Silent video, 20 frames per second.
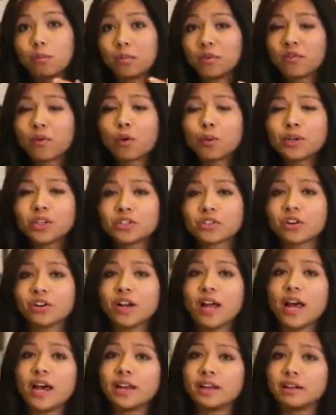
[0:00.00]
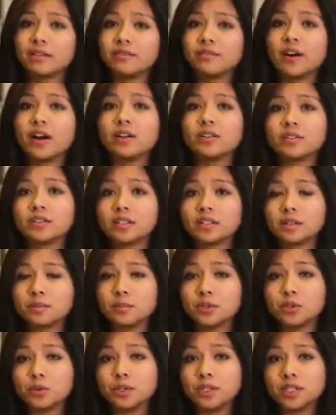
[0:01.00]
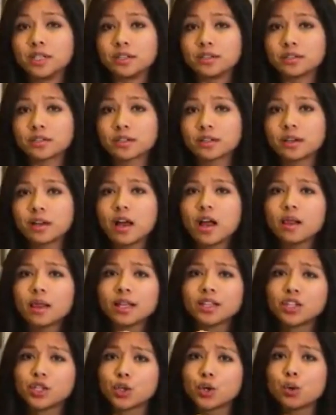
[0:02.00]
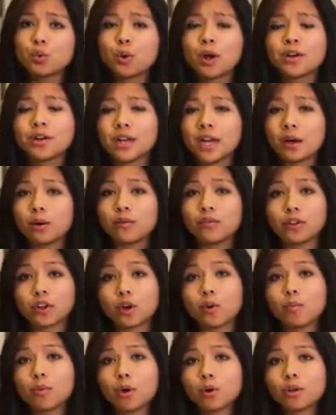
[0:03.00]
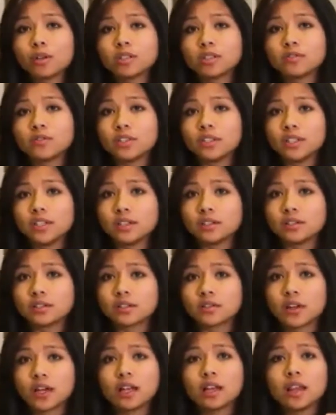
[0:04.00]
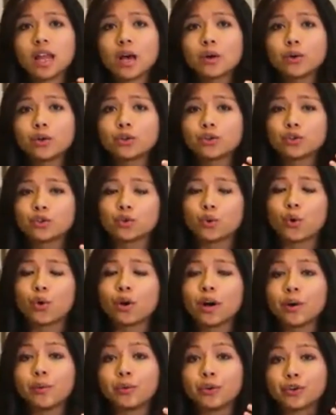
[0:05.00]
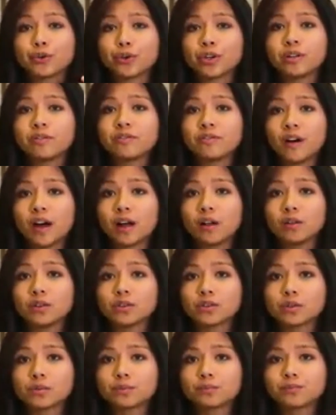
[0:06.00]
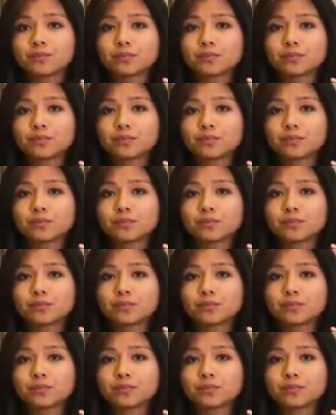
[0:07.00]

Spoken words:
Before we start adding a file system to a disk, let's do a rundown of the components of a disk that allow you to store and retrieve files.